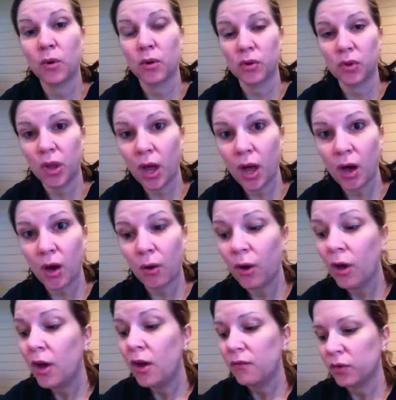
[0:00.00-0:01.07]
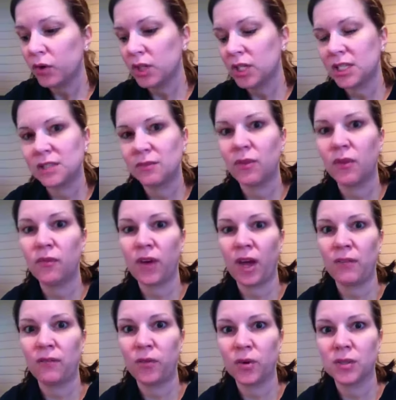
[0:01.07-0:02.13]
or low for each of the
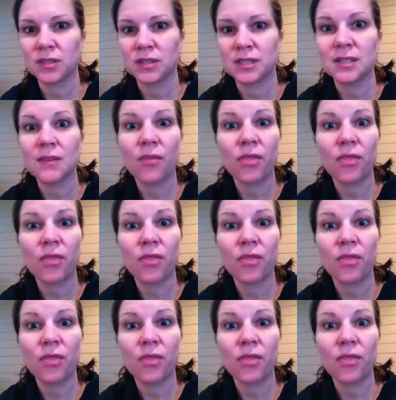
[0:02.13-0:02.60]
5 forces.